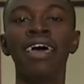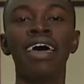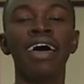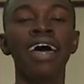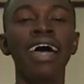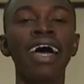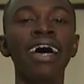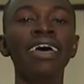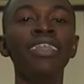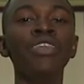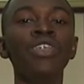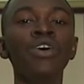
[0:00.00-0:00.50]

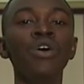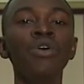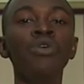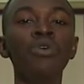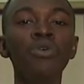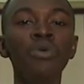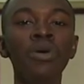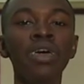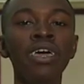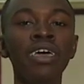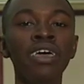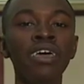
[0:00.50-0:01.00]
I
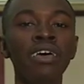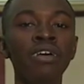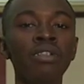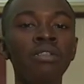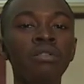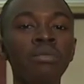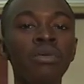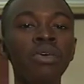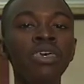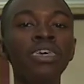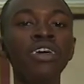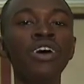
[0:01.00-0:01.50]
know
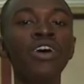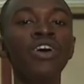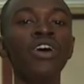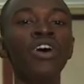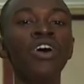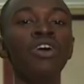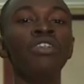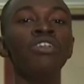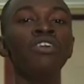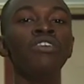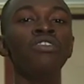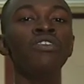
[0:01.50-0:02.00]
we'll be
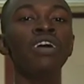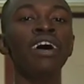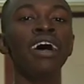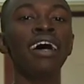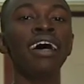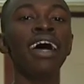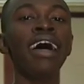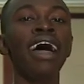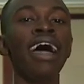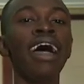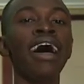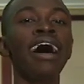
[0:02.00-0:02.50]
all
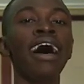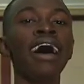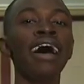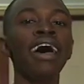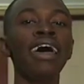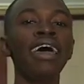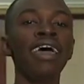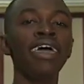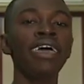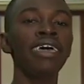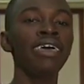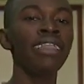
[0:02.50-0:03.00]

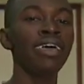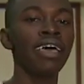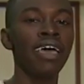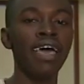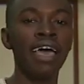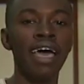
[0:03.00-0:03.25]
right.